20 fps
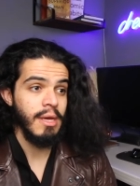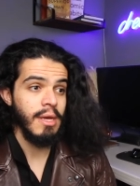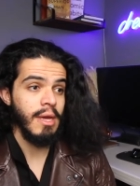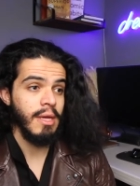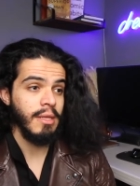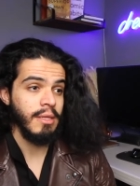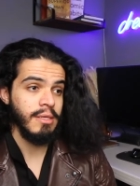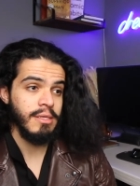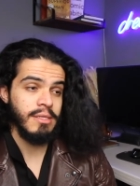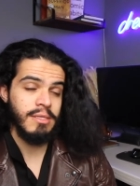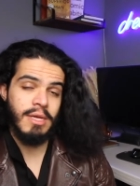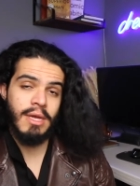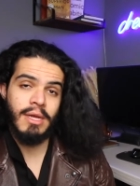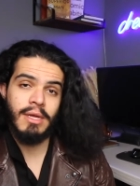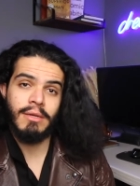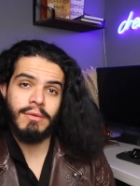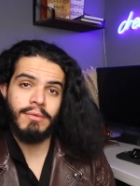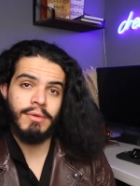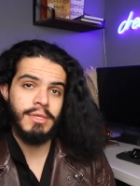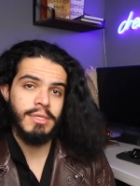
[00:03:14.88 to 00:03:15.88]
And the
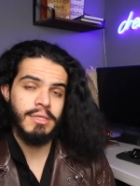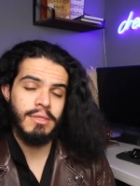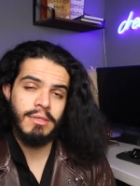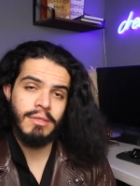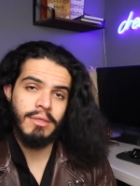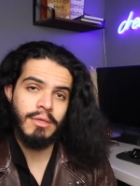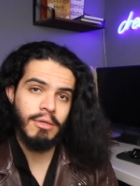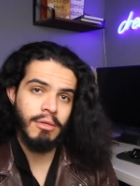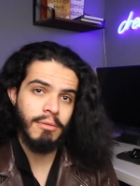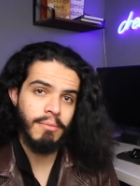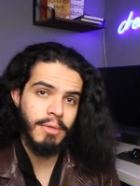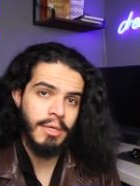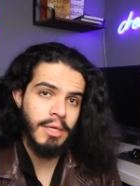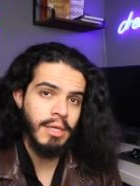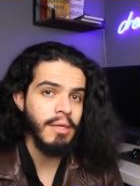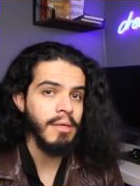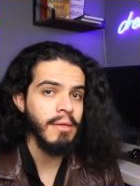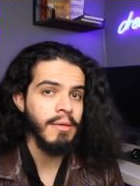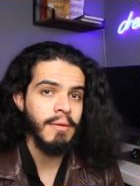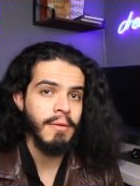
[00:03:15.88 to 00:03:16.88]
second reason could
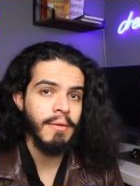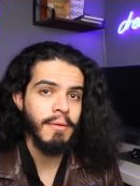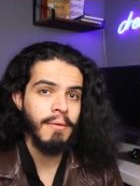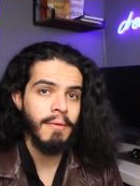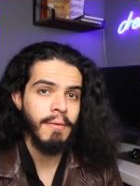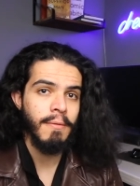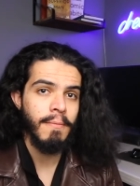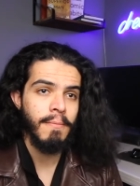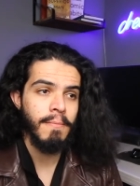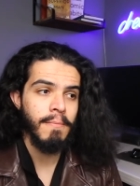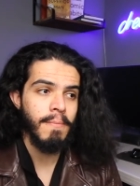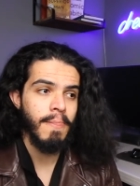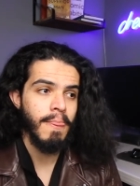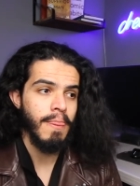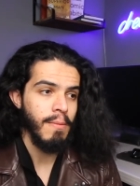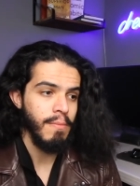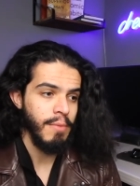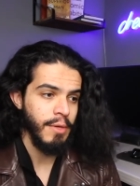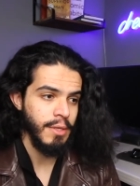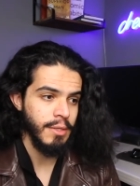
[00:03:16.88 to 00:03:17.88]
be
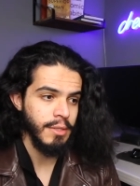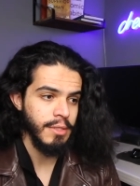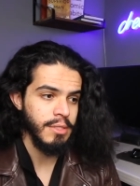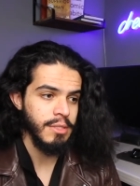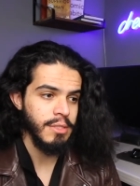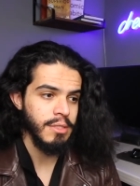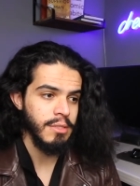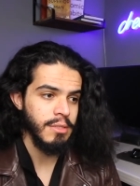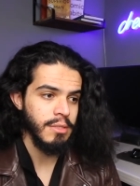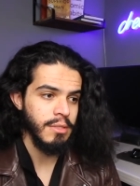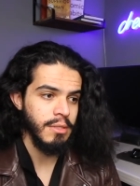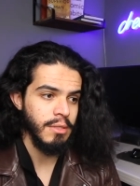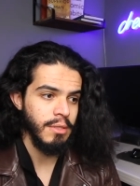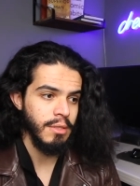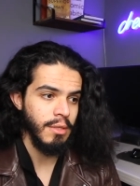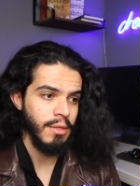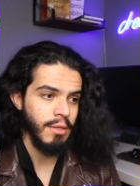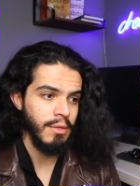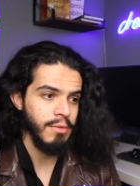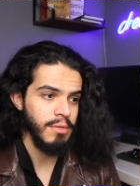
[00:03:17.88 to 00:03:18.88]
because
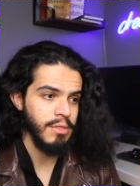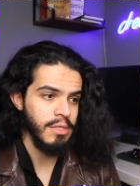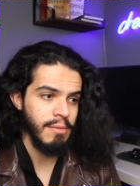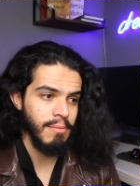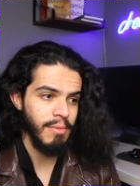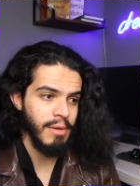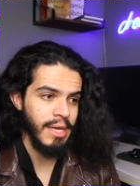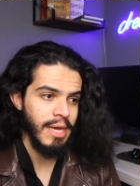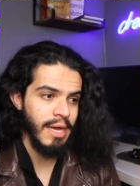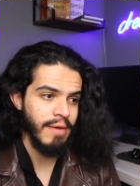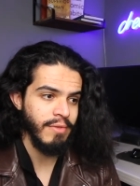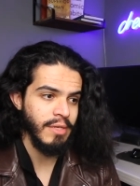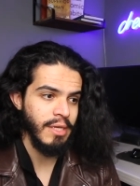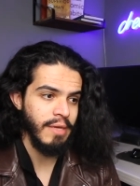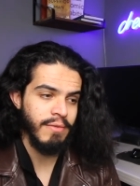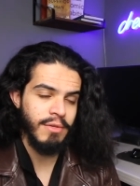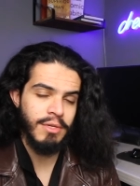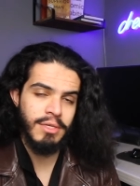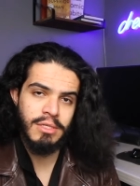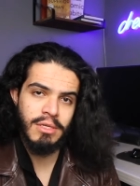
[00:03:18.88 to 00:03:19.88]
you simply haven't
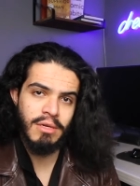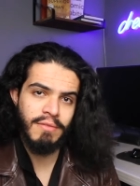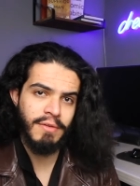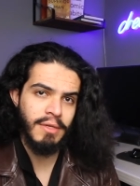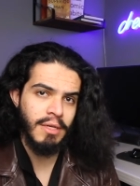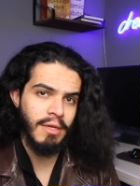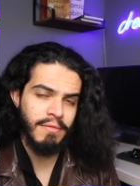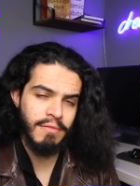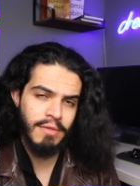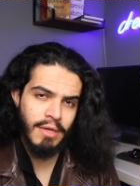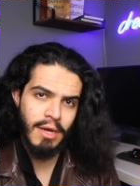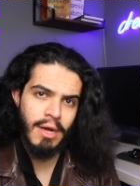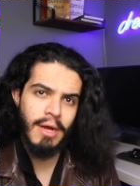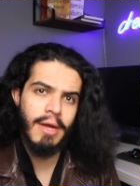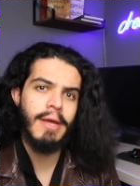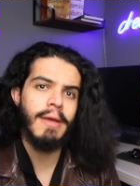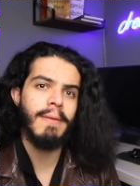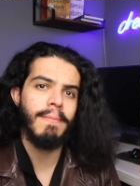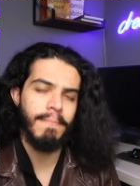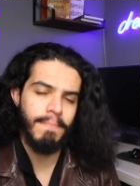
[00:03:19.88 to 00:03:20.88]
given yourself enough
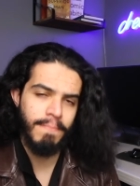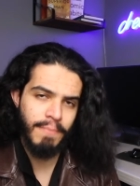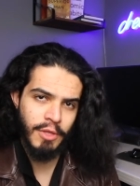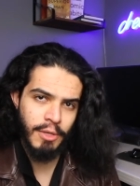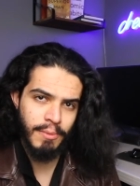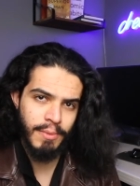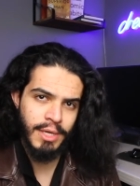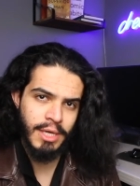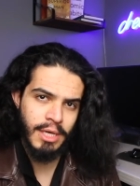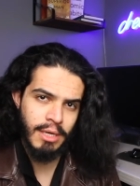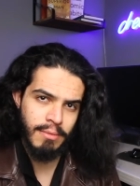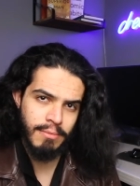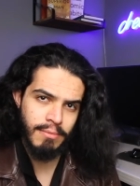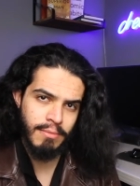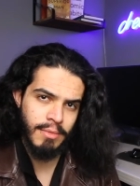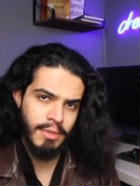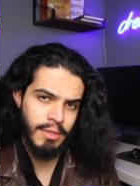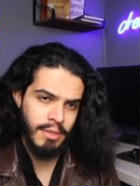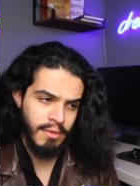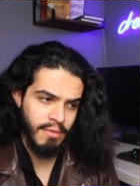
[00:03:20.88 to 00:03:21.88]
time to
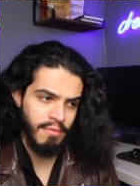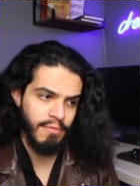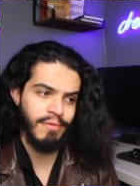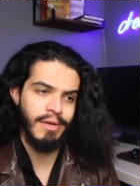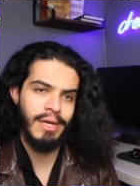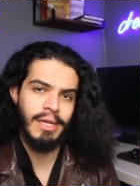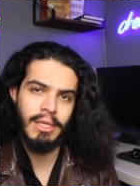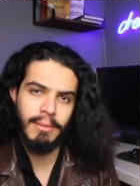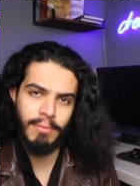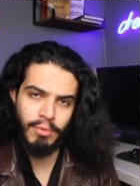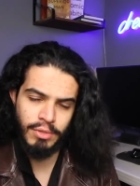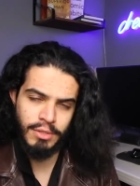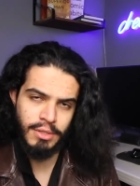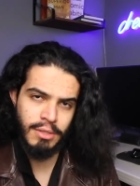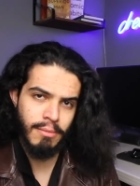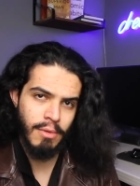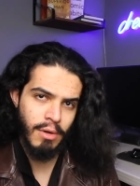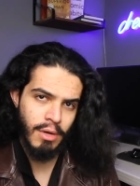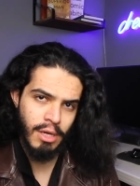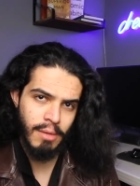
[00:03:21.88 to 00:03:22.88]
become valuable to
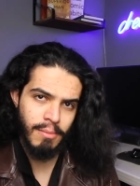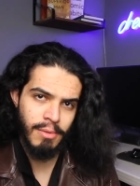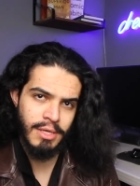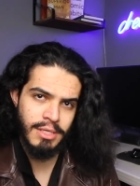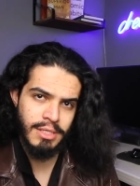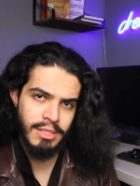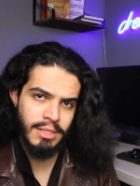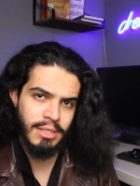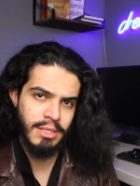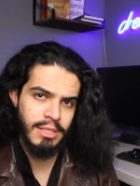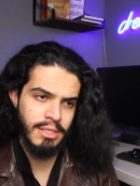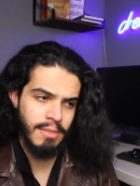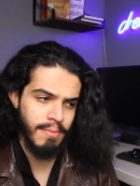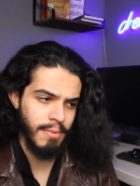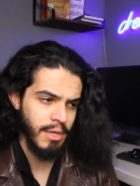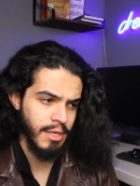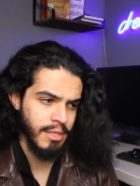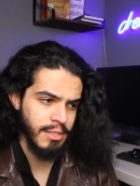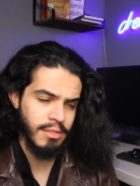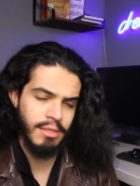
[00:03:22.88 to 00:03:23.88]
the marketplace. And this
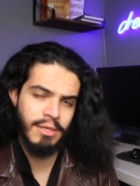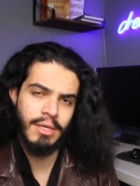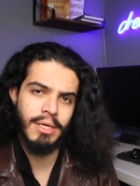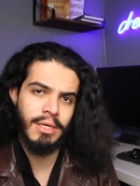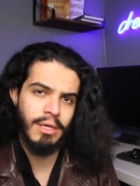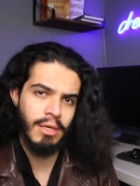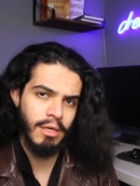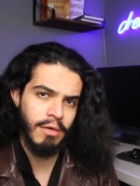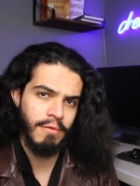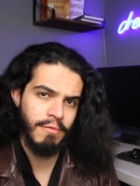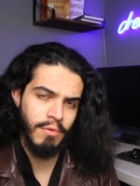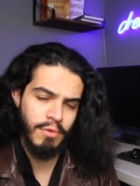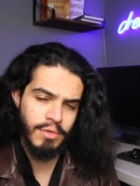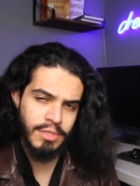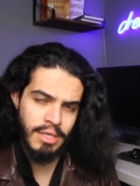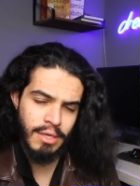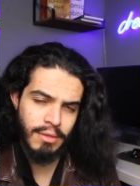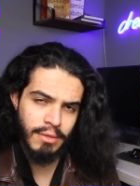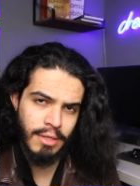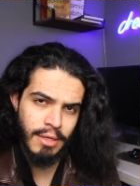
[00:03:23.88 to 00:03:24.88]
applies to the younger
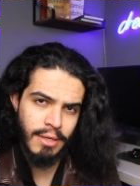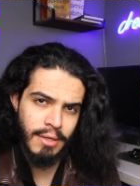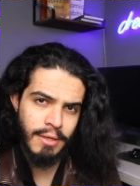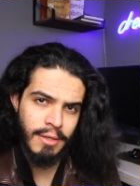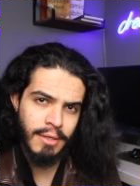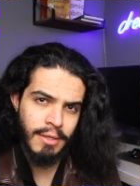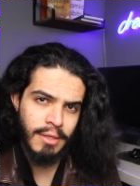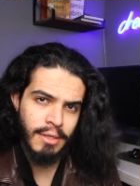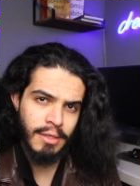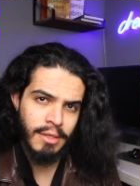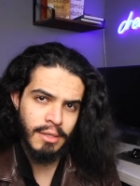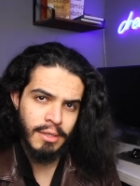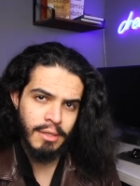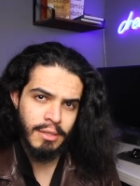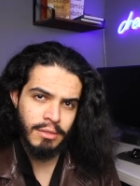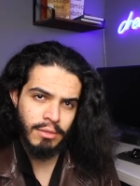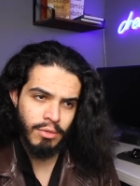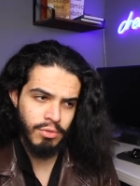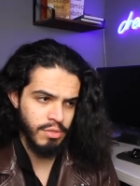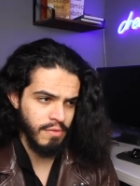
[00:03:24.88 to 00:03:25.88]
folks out there.
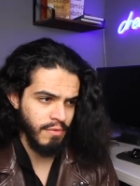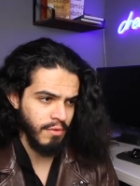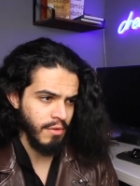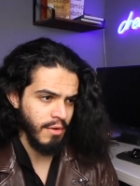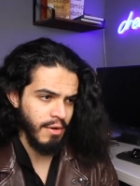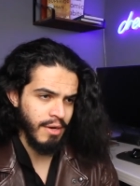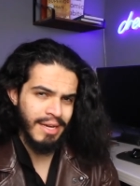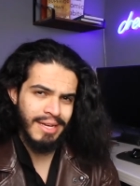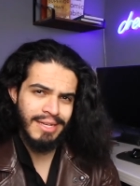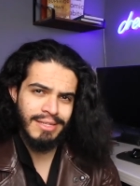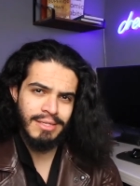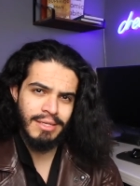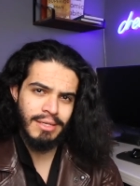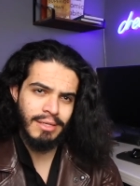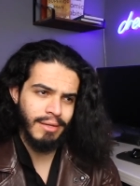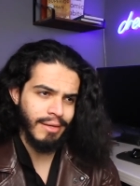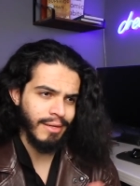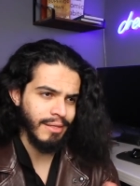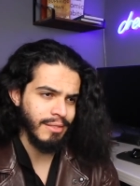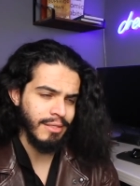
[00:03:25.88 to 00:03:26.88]
Those of you that are
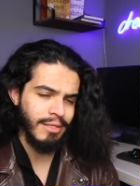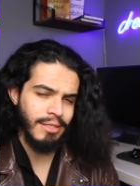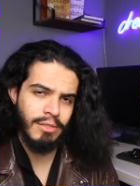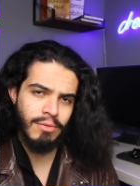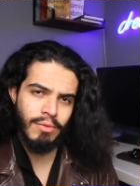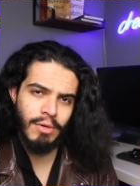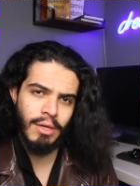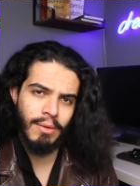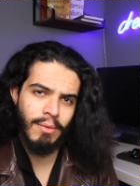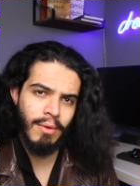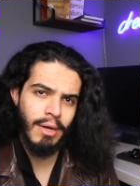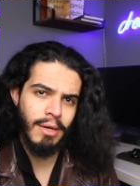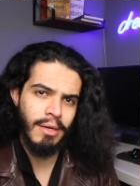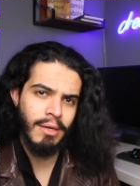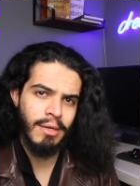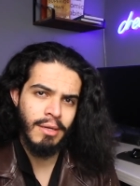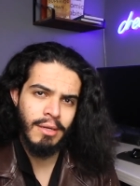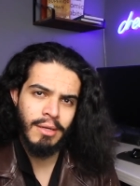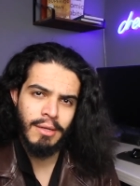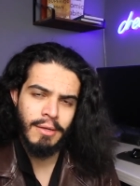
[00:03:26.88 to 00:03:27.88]
18, 19,
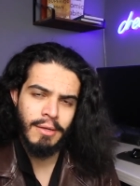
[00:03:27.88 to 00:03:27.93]
21,